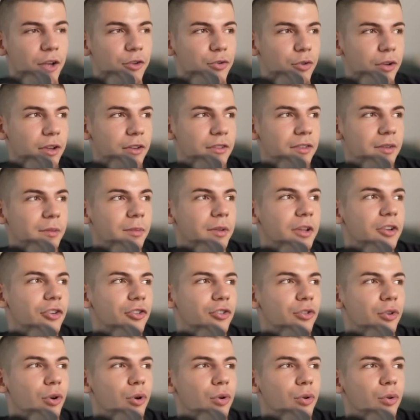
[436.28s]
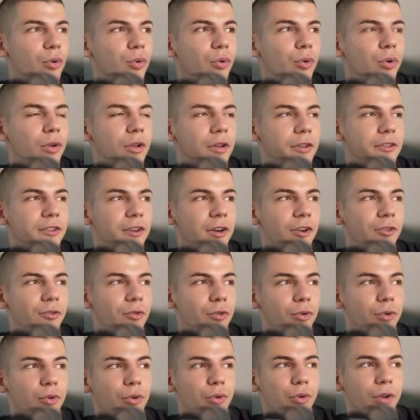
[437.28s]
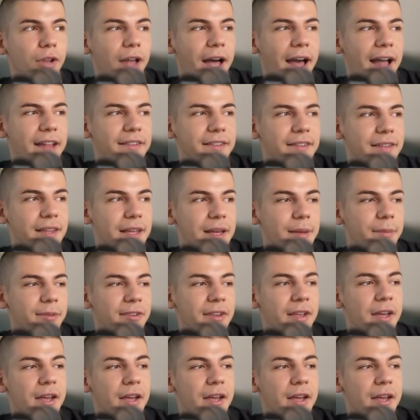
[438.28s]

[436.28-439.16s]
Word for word: So you can simply just go to Google, search for Google Ads tips,